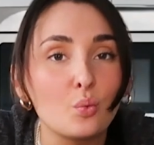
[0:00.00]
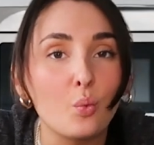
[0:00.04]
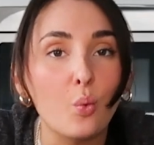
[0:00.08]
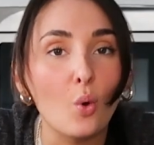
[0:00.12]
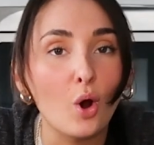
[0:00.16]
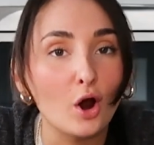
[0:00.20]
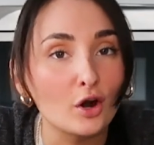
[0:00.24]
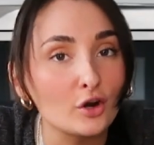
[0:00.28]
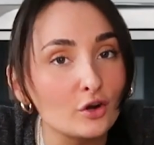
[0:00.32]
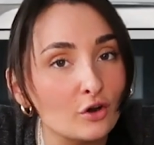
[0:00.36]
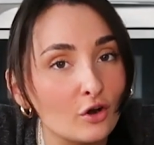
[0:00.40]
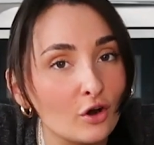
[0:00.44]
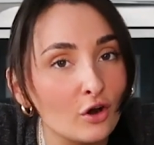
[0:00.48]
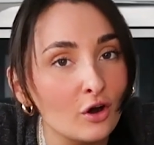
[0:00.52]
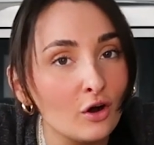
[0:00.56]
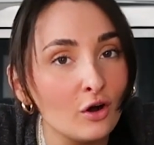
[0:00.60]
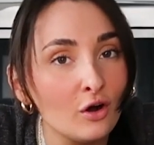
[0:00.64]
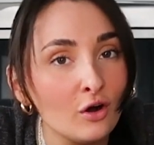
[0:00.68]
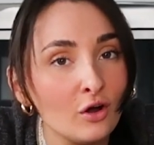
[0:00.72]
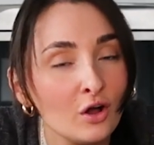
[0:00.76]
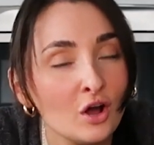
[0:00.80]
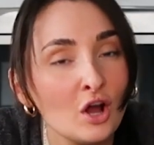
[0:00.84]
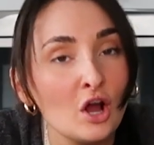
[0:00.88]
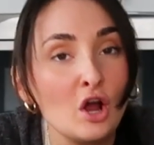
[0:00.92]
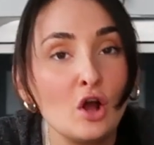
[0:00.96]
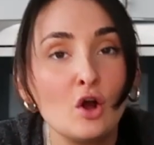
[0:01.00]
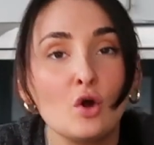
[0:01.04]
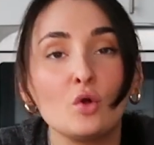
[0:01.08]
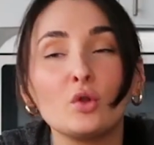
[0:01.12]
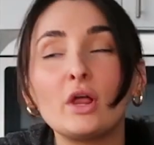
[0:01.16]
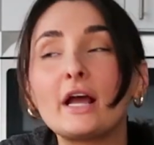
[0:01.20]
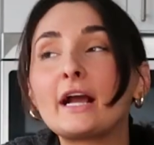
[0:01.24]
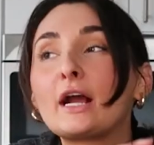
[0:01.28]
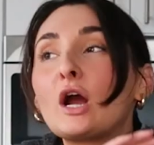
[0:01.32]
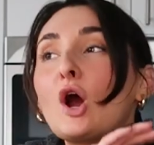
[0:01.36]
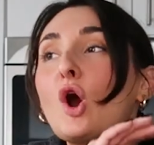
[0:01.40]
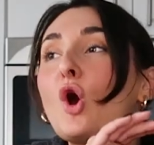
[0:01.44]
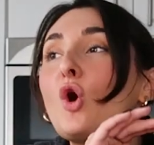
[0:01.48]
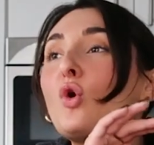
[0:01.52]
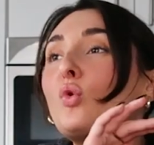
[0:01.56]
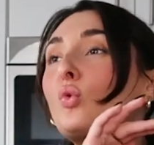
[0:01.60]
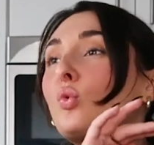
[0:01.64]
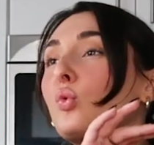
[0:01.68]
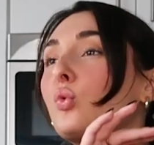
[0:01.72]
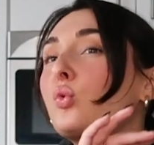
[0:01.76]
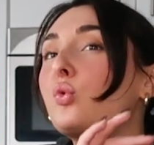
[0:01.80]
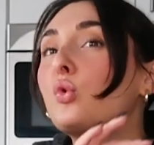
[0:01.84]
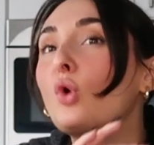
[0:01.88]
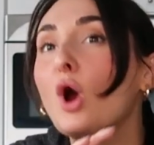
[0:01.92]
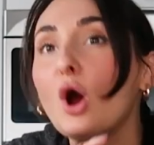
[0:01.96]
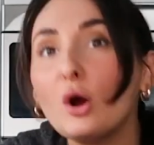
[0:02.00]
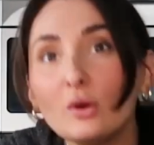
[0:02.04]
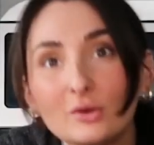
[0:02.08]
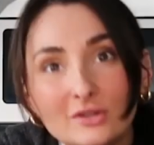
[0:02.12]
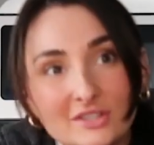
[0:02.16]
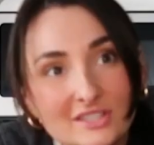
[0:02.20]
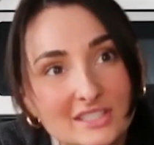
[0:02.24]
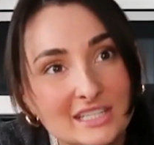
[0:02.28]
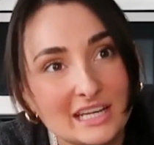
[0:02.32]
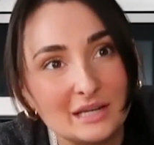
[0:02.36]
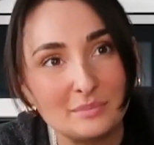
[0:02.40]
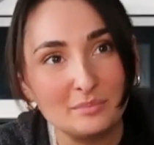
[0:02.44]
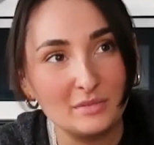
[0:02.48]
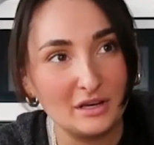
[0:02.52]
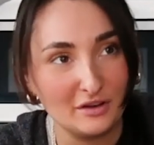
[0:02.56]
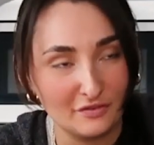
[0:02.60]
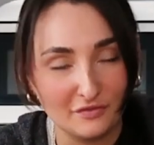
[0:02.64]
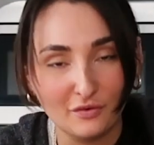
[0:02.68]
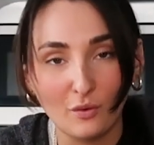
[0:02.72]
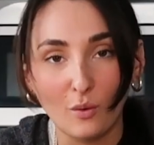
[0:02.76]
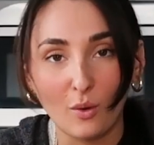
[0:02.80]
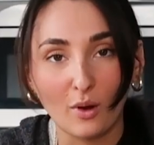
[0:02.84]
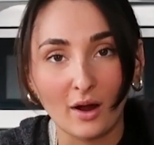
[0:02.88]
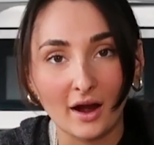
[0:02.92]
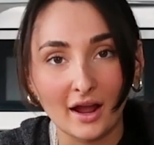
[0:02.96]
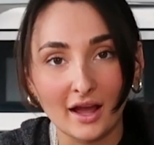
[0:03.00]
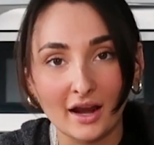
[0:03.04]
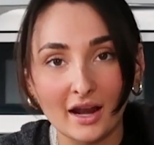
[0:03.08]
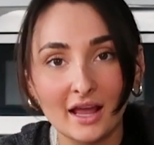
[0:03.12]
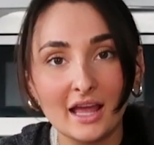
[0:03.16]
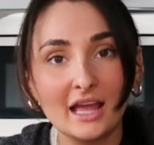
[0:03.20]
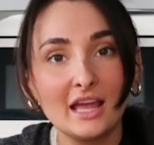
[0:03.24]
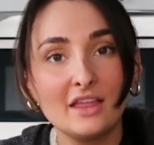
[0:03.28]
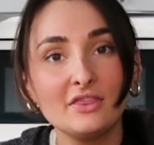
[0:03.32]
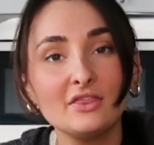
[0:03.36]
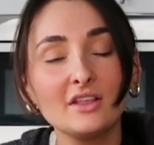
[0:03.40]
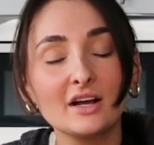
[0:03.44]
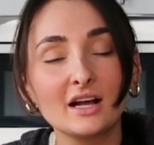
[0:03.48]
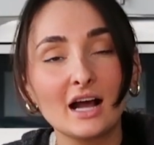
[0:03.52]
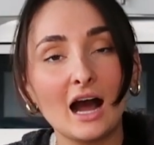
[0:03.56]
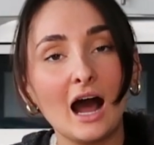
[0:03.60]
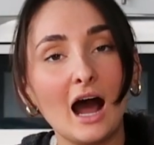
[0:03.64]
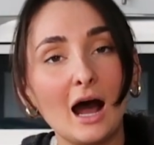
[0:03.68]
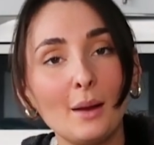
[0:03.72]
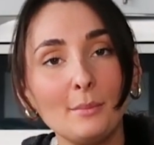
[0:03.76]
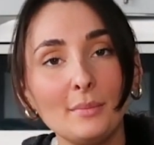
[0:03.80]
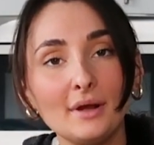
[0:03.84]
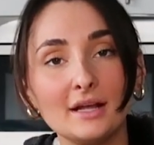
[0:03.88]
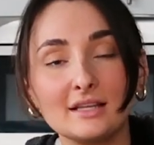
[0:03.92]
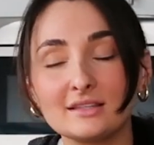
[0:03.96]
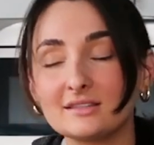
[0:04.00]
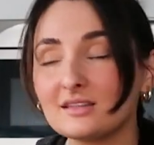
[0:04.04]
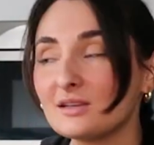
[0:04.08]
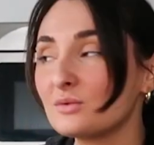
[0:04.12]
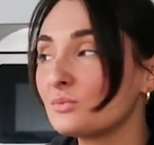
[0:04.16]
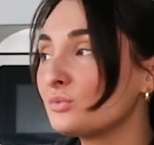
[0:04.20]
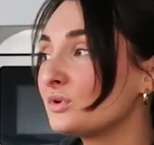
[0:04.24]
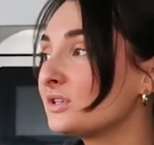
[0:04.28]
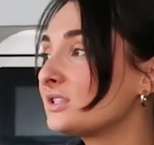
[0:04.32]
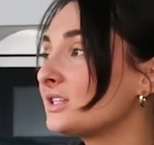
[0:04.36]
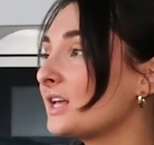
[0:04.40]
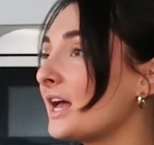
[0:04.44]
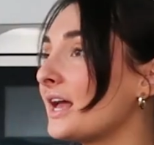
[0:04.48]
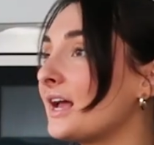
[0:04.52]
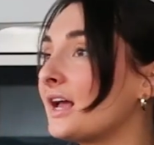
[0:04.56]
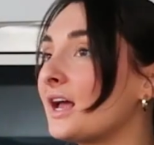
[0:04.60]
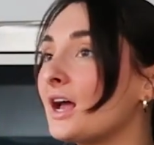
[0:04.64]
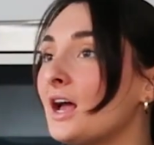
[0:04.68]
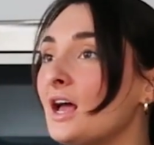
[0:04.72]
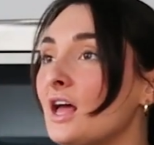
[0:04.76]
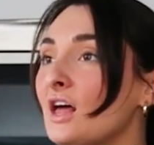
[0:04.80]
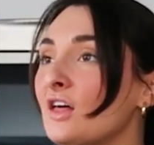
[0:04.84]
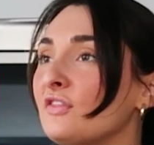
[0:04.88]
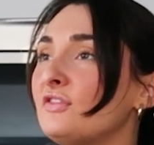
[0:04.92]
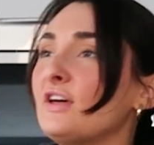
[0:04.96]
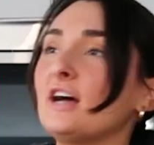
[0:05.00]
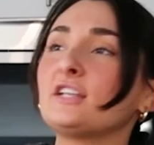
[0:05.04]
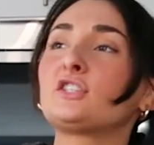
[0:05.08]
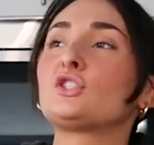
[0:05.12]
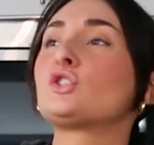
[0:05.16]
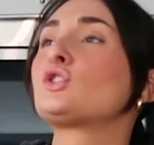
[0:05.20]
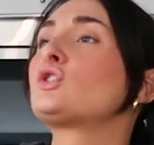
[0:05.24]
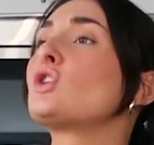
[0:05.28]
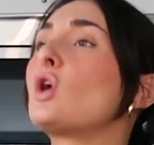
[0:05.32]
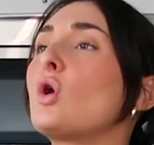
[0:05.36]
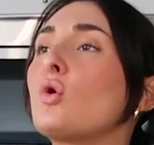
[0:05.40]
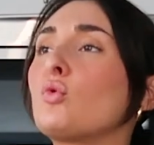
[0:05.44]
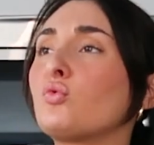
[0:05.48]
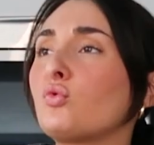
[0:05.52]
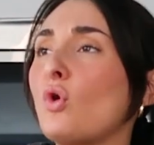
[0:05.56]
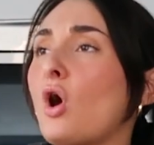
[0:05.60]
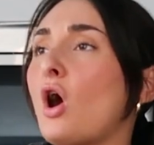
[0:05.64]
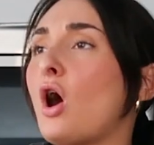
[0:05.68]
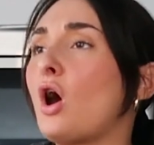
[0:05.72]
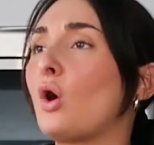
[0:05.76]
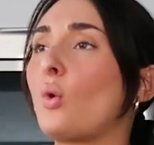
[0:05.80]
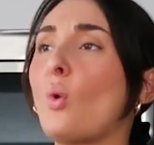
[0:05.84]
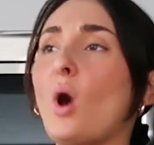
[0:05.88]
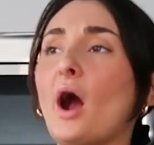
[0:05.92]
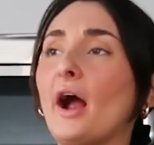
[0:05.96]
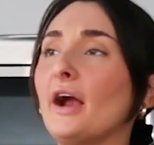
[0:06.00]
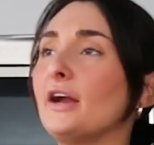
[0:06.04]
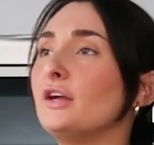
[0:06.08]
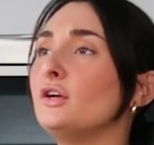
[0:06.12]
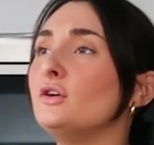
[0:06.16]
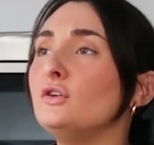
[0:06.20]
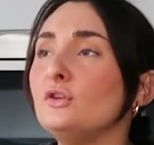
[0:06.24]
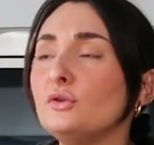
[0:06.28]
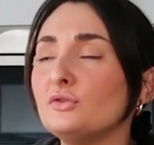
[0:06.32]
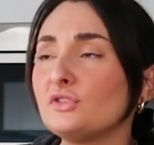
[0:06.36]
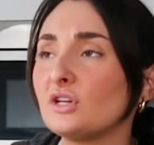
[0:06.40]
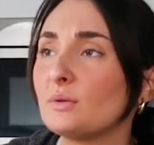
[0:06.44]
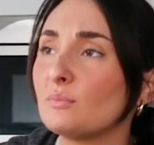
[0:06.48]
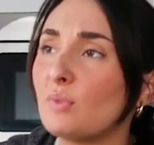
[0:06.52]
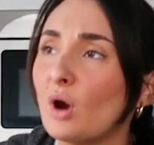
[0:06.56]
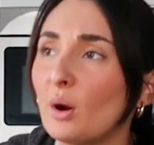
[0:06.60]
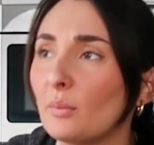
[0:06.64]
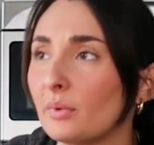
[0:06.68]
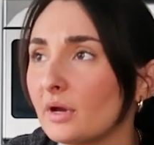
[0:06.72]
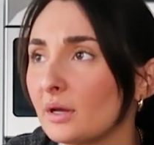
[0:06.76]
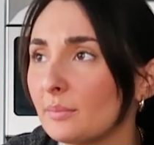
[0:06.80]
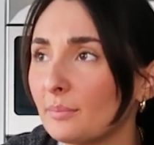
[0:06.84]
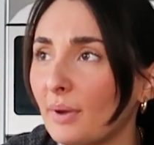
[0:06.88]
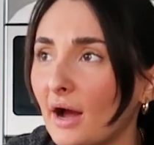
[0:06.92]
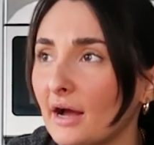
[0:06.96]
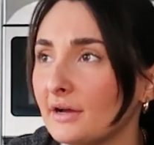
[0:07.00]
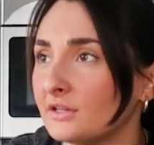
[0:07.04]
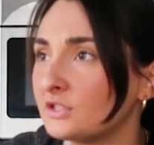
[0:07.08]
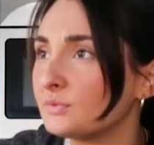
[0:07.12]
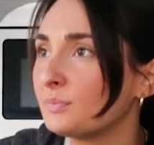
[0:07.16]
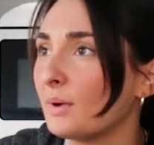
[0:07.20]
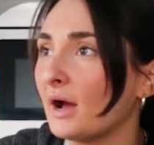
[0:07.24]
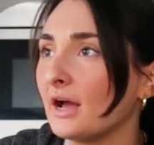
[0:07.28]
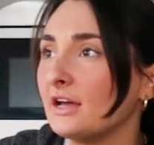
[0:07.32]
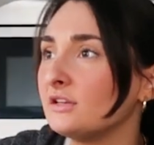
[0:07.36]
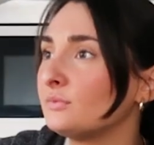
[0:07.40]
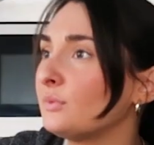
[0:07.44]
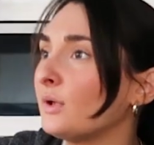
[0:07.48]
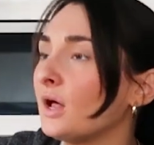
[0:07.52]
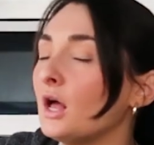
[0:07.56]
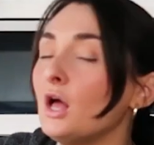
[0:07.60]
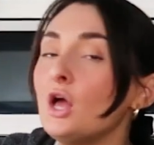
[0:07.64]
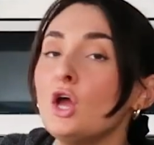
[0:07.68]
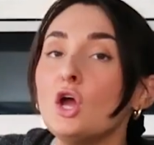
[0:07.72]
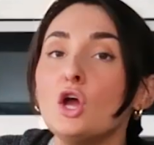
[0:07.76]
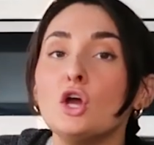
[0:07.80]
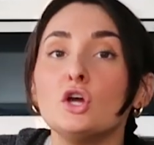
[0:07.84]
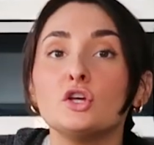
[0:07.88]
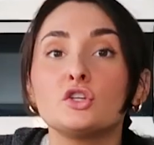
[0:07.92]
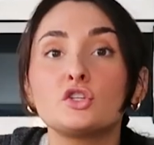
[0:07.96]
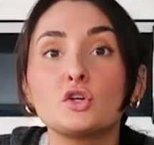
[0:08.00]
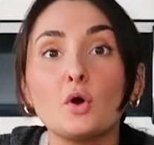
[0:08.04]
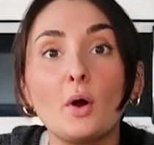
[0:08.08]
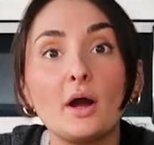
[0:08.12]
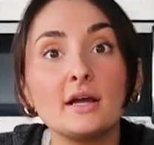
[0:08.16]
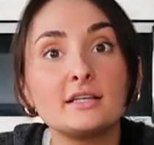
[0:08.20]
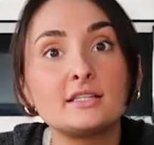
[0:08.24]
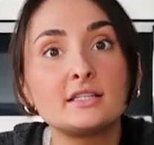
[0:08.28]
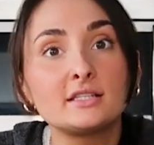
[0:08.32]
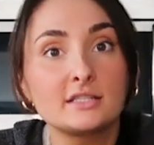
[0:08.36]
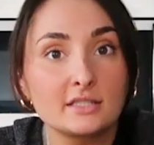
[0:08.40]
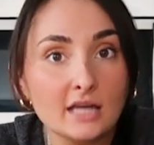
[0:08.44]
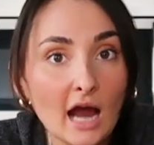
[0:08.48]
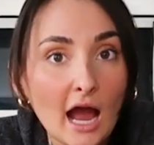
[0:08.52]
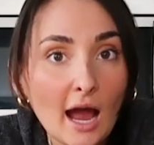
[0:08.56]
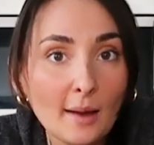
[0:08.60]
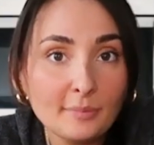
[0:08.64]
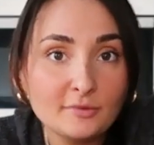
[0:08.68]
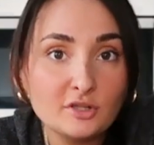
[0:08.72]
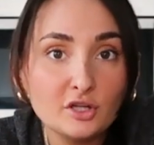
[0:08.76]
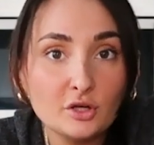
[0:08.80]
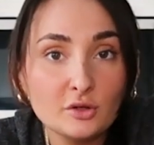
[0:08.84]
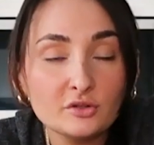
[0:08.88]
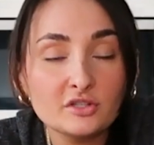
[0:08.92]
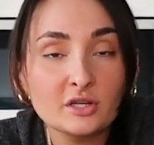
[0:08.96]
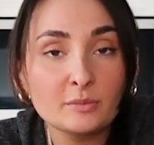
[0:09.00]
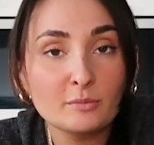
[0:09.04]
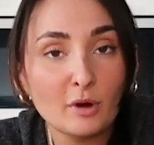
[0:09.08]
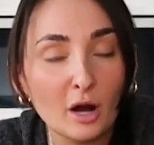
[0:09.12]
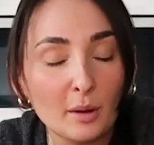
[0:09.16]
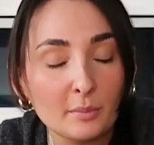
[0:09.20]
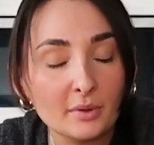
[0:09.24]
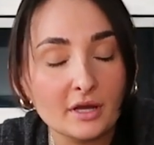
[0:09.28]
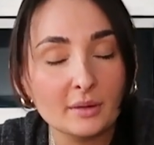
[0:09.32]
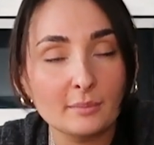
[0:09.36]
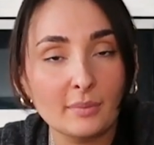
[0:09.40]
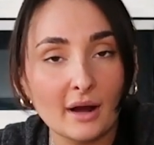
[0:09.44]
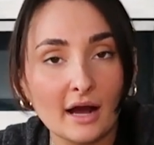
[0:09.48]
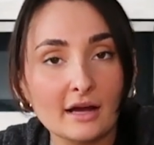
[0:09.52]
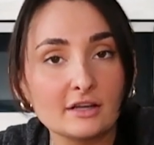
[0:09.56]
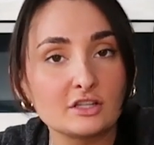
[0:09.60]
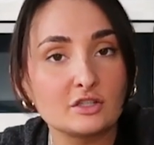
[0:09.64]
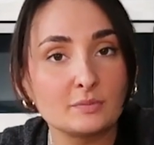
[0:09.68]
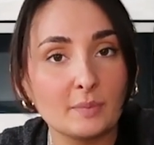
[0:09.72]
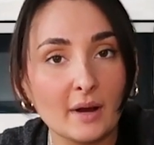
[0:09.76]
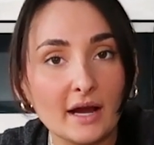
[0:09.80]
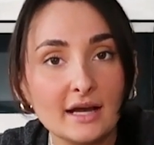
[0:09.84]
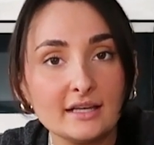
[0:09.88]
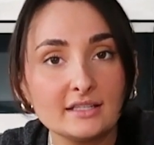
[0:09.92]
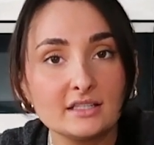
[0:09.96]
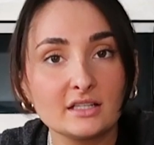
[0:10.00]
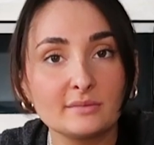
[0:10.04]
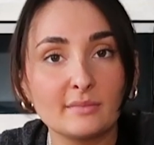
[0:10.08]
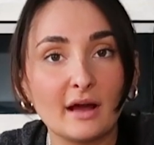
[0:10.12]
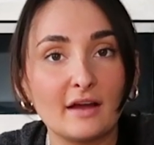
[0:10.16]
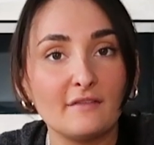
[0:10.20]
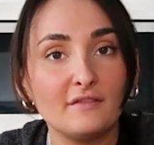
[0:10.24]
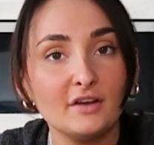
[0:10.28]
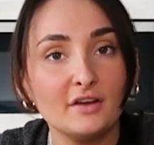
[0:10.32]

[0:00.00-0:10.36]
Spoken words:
one girl like roasted me for it in the comments and was like, that's so wrong, why are you using pumpkin pie spice? But so I stopped using pumpkin pie spice in my